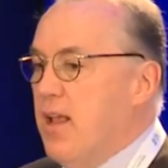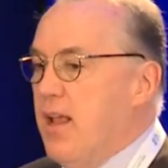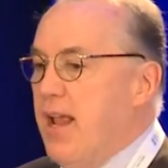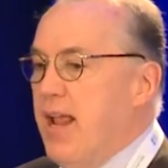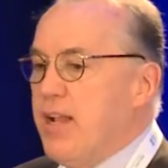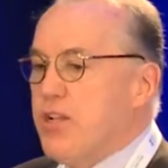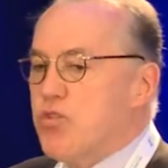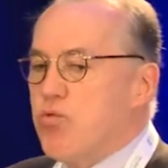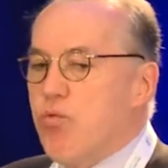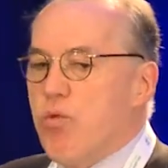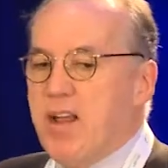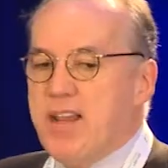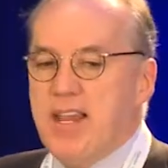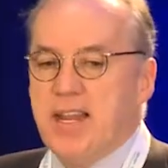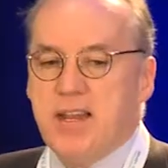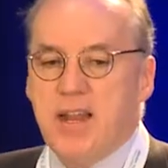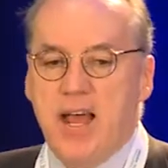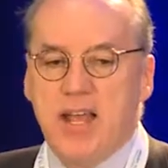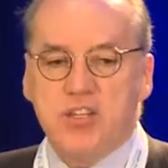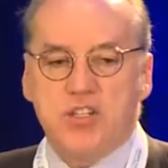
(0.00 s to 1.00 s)
And it's
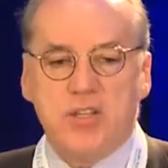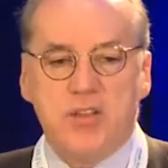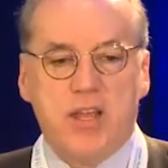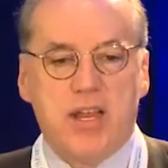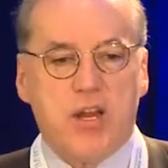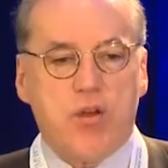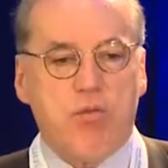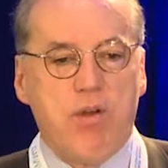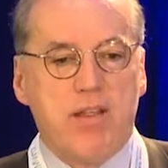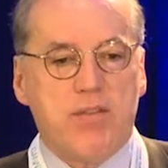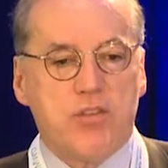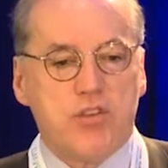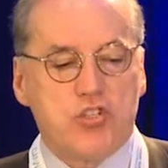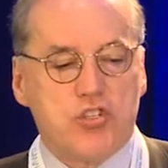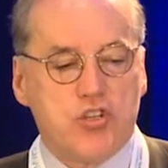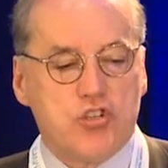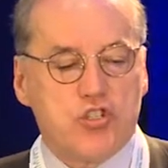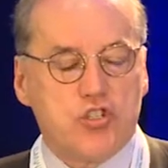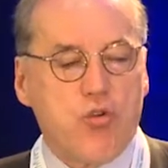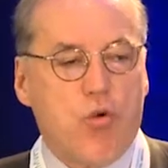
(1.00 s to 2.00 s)
recognizing they create this
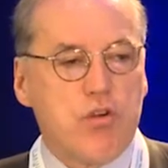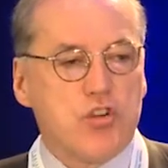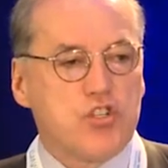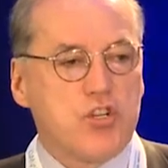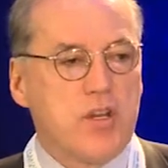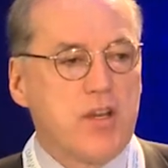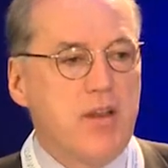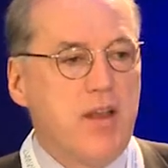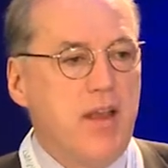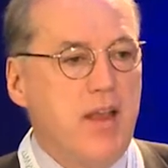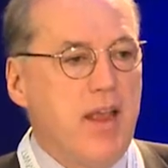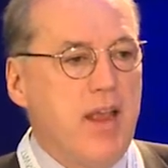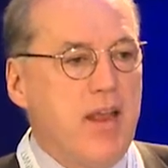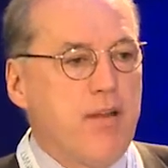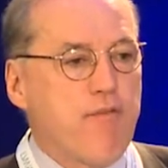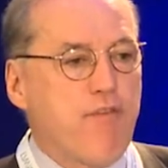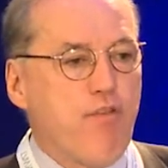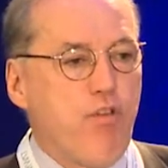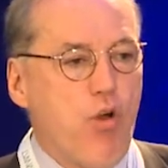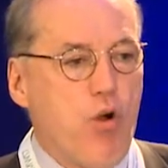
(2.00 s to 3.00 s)
distortion
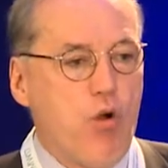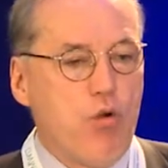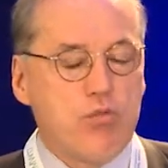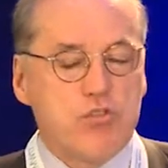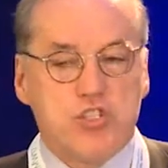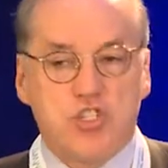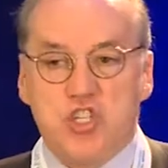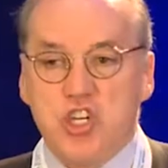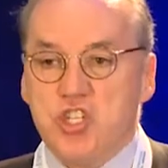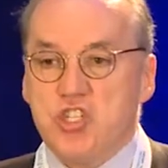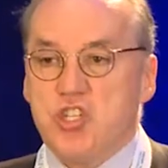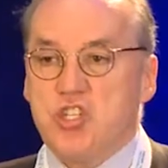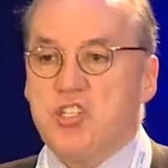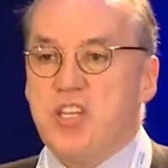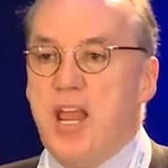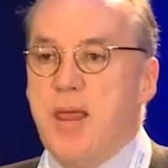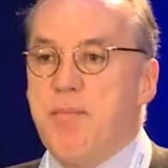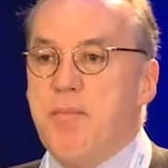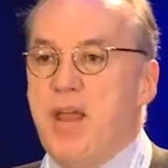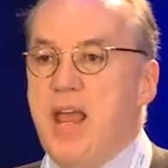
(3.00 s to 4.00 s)
in flows, just the
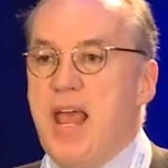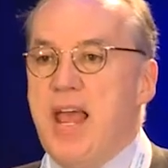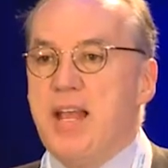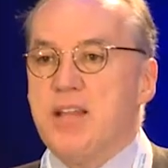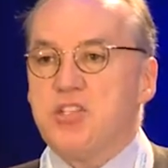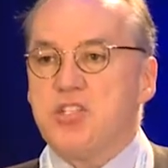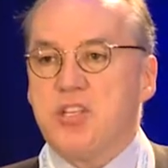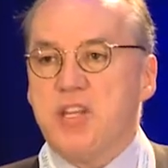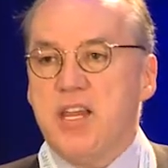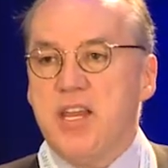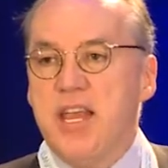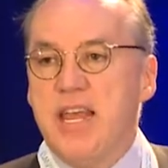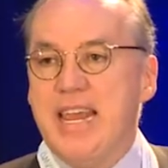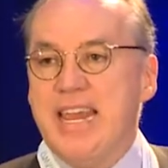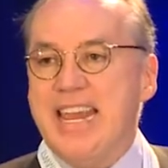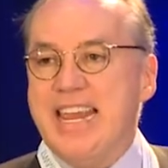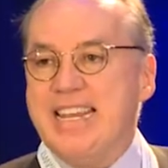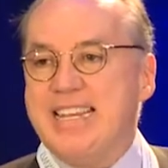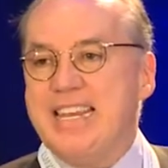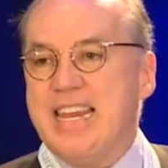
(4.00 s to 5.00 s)
same as the
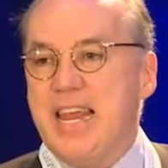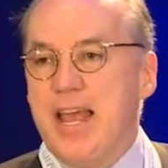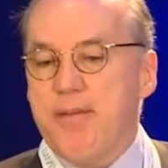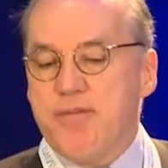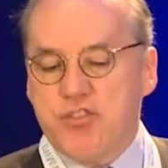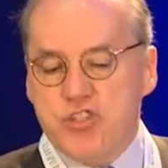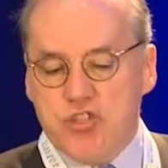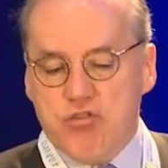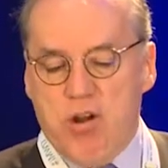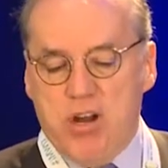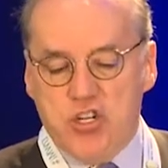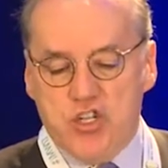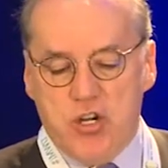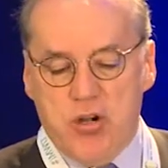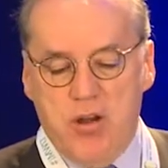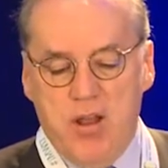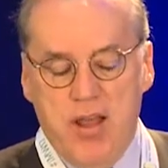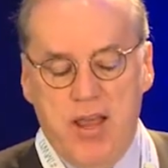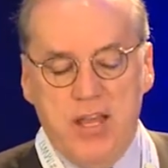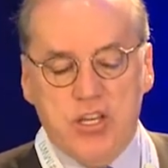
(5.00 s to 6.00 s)
ETF
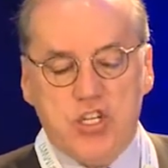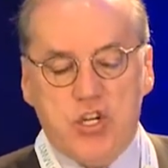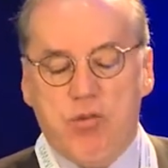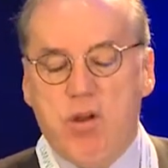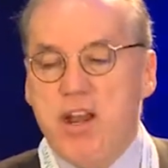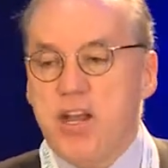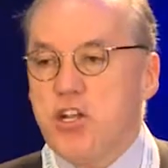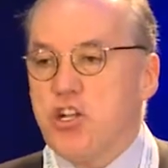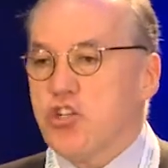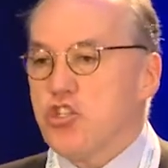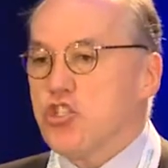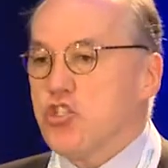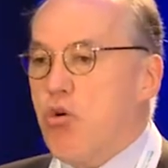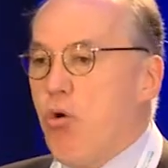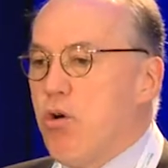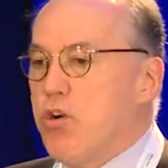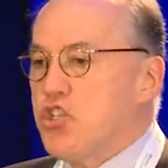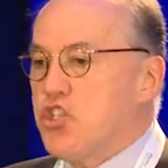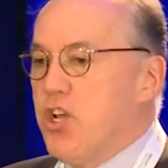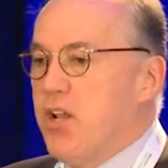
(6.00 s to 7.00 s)
structure has created
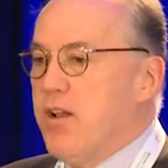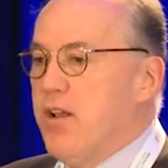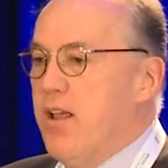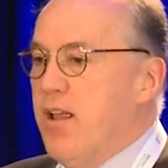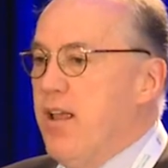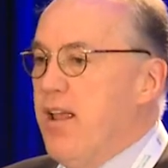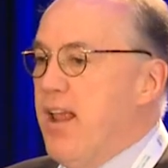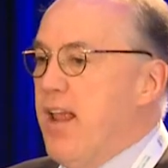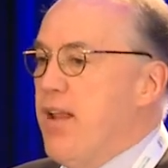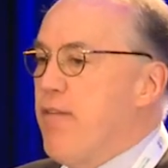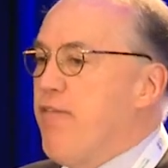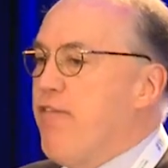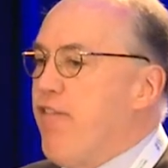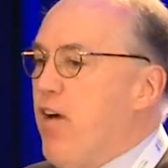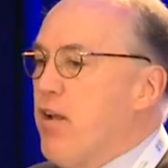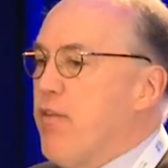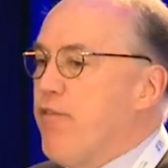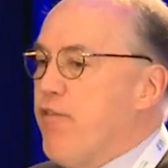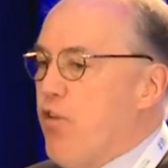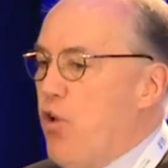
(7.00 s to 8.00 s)
distortion in
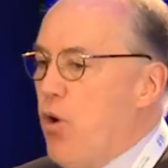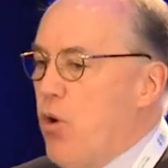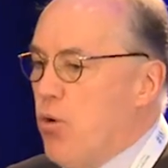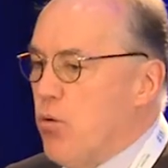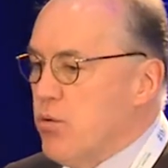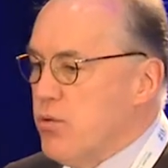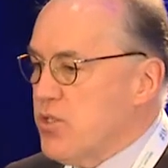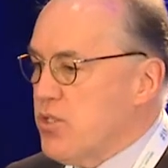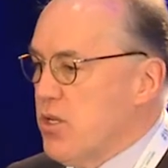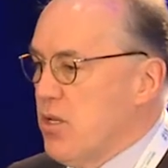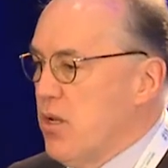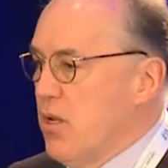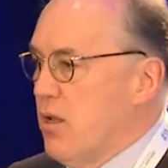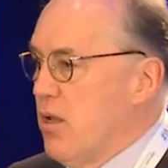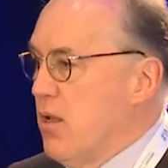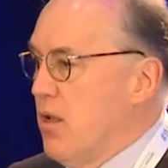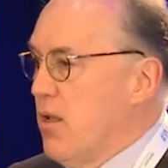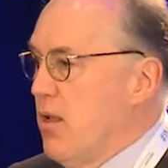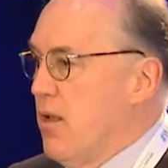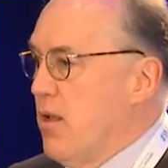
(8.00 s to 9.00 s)
fund flows.
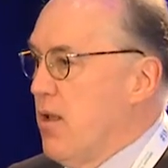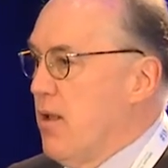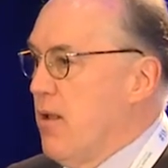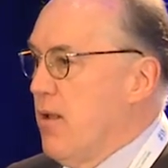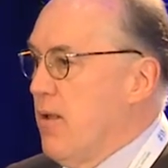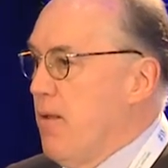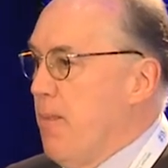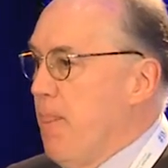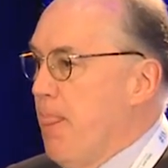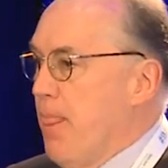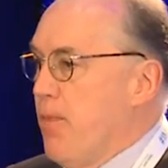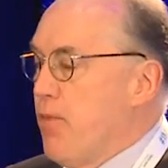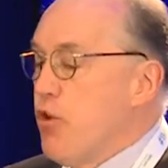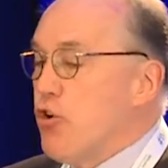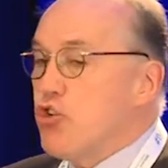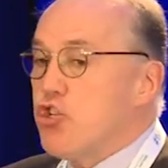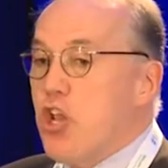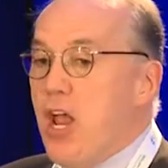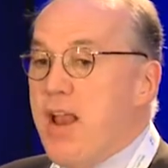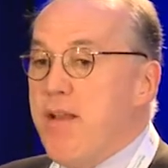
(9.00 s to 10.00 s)

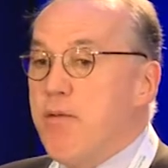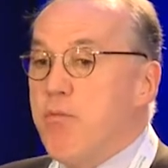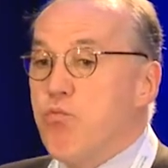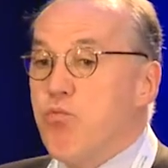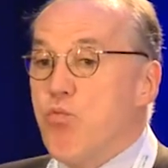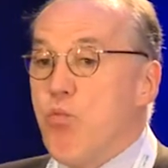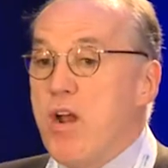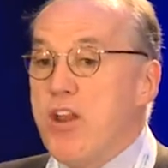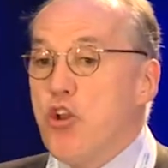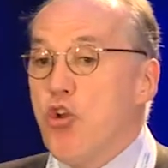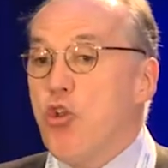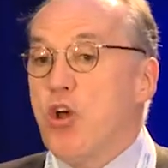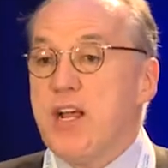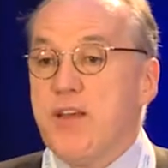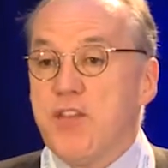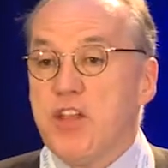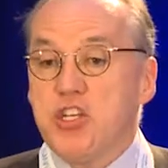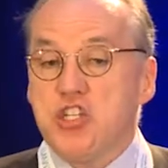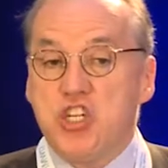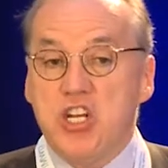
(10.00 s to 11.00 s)
There's, and when you look
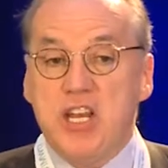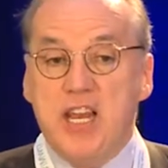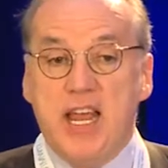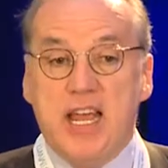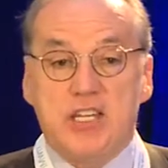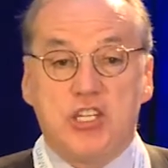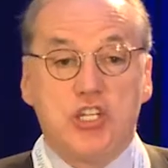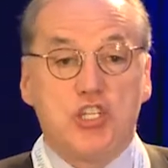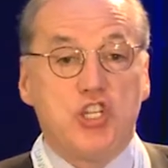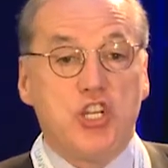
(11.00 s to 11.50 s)
at the GDX and